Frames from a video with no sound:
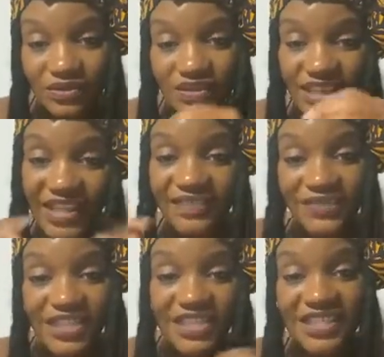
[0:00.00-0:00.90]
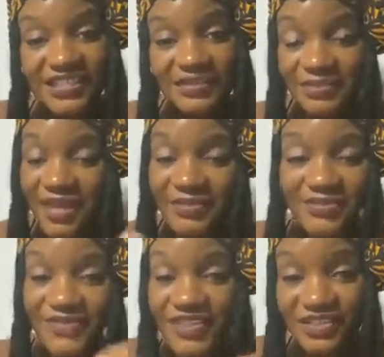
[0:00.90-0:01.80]
Yeah, veganism. I've
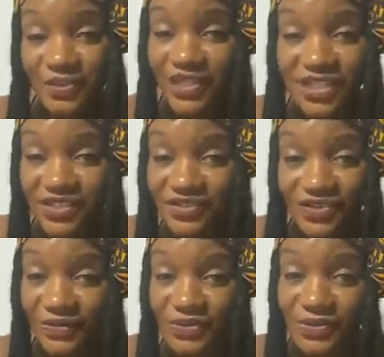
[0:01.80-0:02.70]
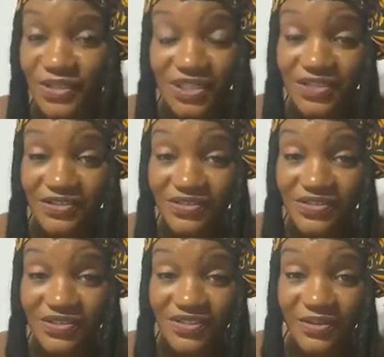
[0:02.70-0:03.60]
been vegan 20 years, over 20 years.